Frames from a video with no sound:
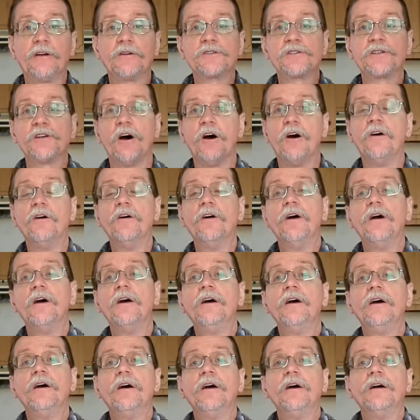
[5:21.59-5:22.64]
so
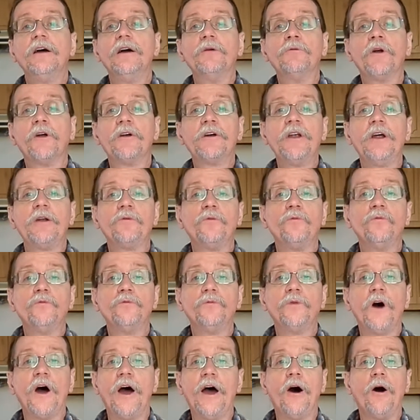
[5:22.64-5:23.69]
it really didn't
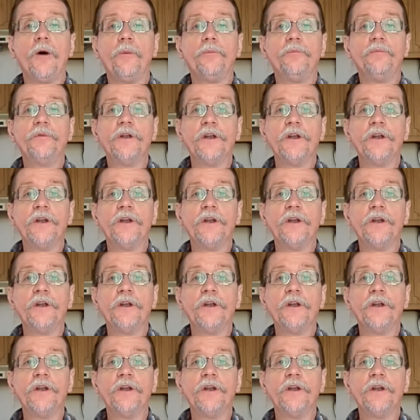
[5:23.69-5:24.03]
help.